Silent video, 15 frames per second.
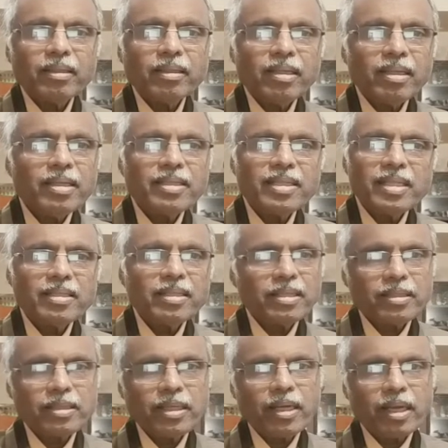
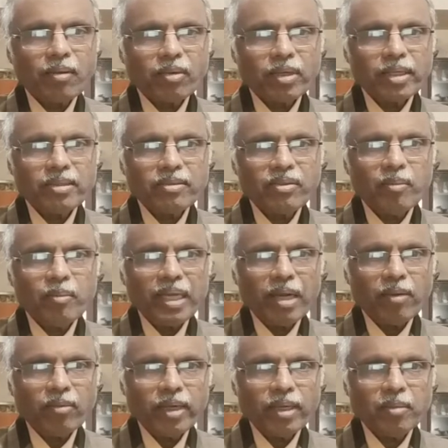ECGC coverage will be
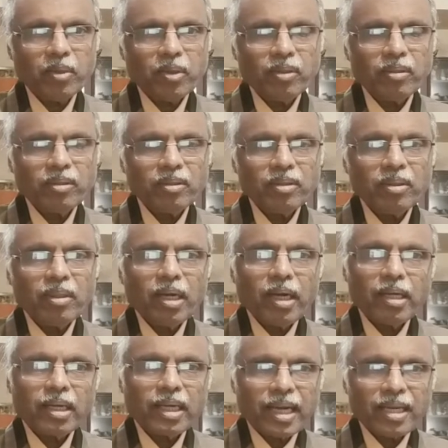available.
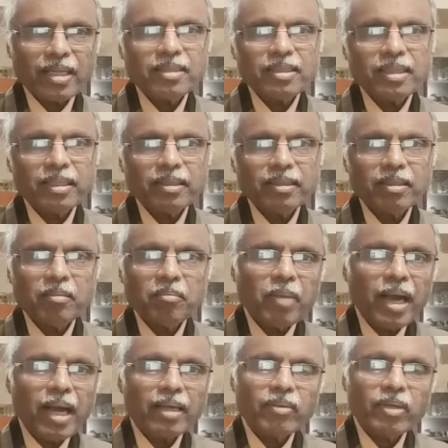And currency,
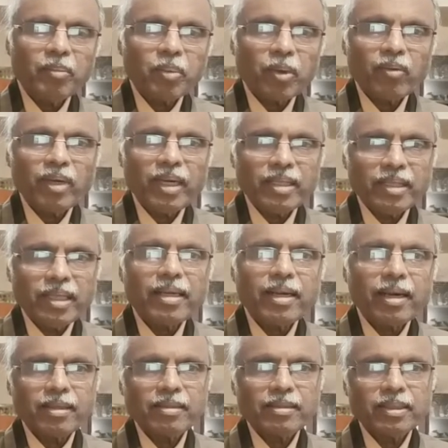bank will provide the
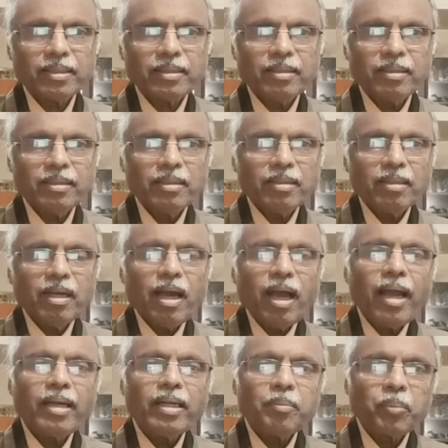currency.
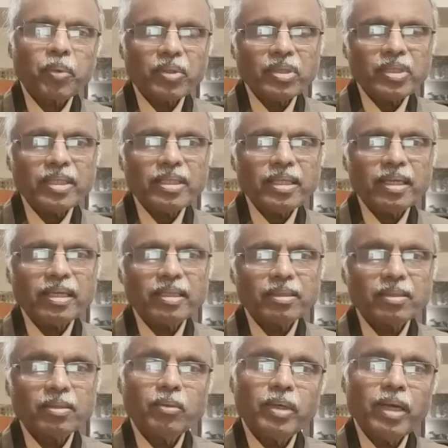And procedures,
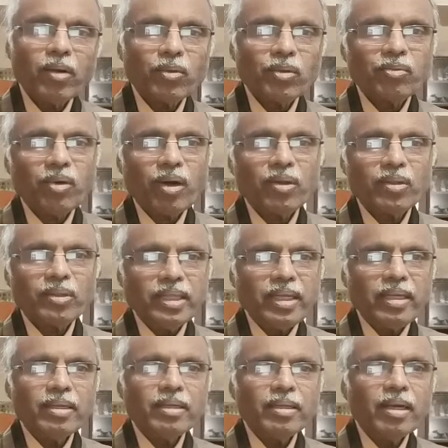we have to follow the
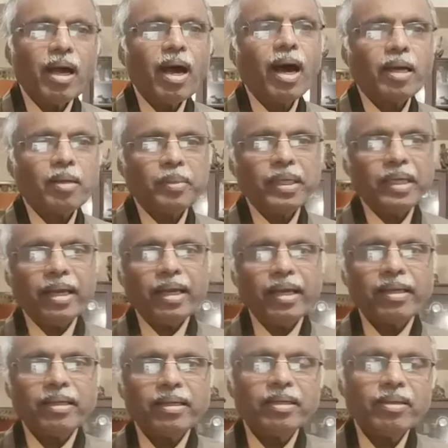RBI,
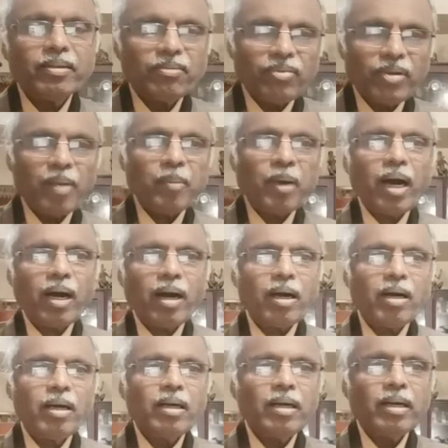FEMA,
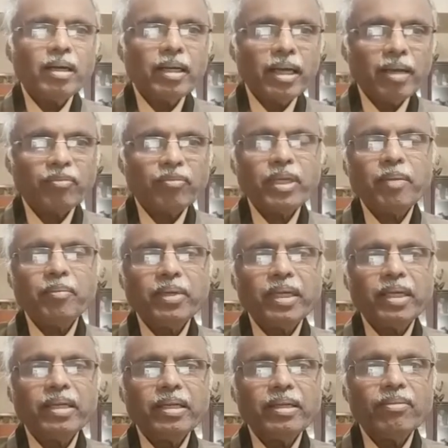
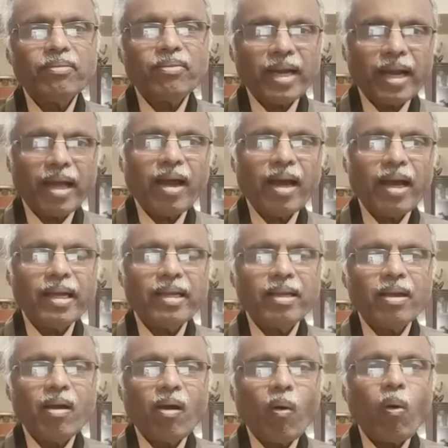FTP, FEDI,
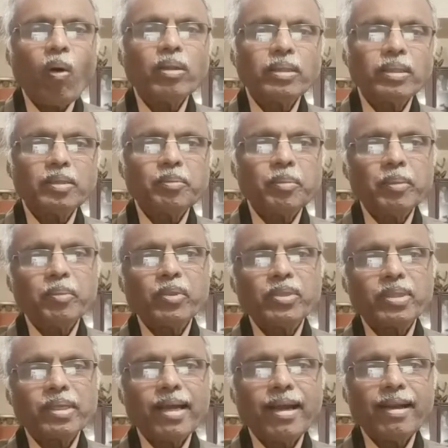all these people's
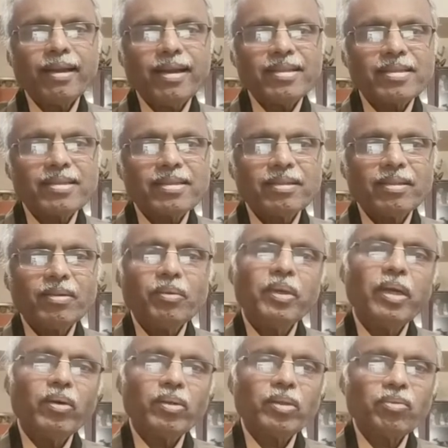guidelines we
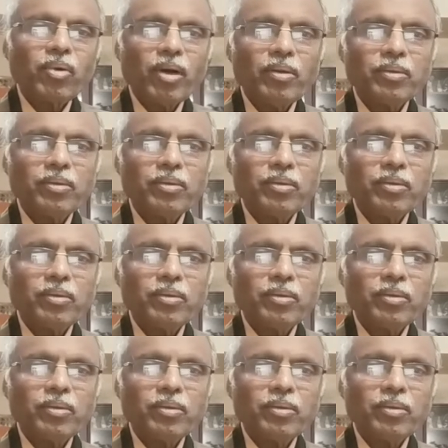have to follow.